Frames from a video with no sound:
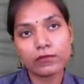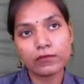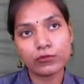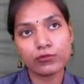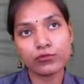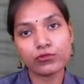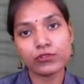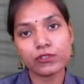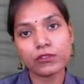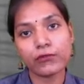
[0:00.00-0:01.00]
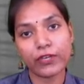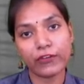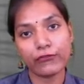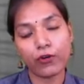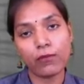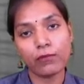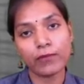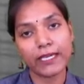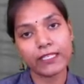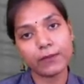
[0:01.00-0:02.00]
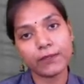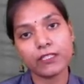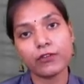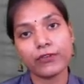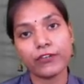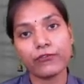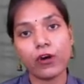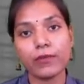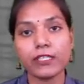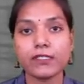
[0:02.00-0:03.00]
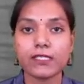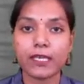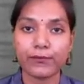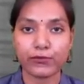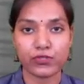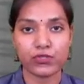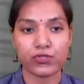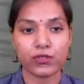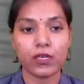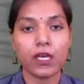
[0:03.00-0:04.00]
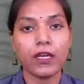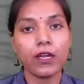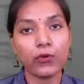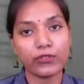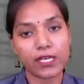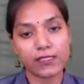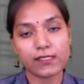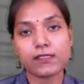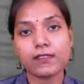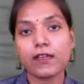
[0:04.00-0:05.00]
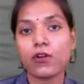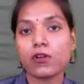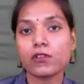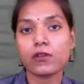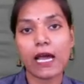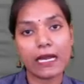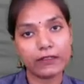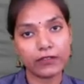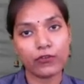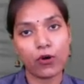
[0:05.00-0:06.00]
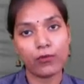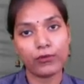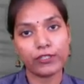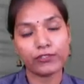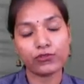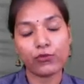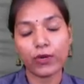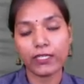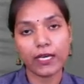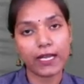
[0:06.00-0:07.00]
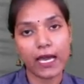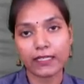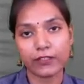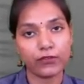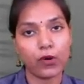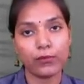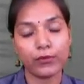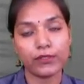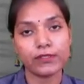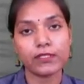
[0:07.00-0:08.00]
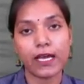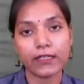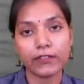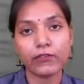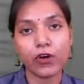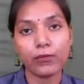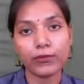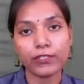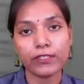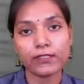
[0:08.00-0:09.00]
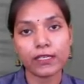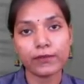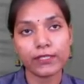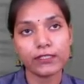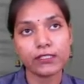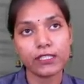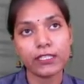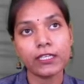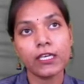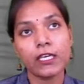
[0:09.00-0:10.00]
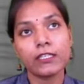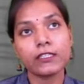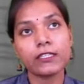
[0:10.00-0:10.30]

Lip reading: to boost the waveform by keeping the waveform in a same position. Now transistors are also active components. So what are active components? Active components are basically the